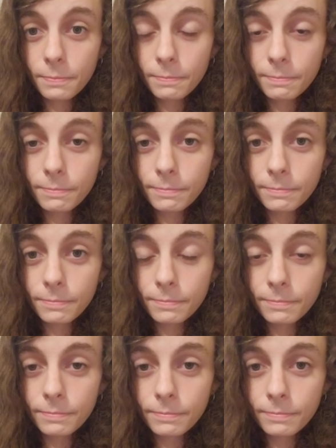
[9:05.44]

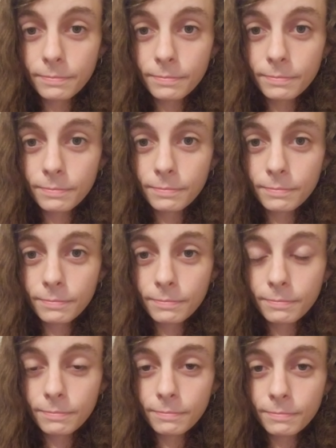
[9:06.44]

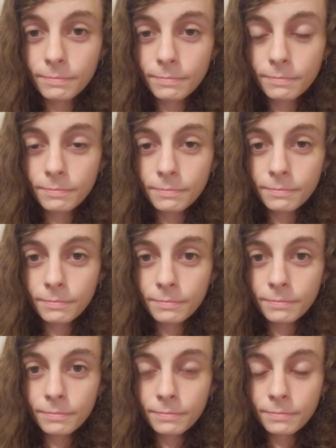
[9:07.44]

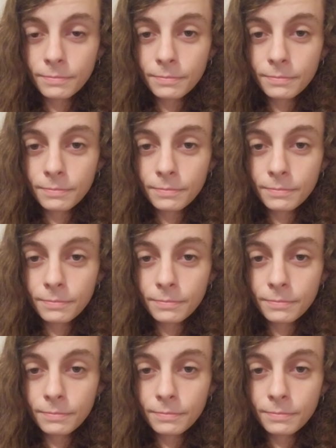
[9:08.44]
(no one is talking)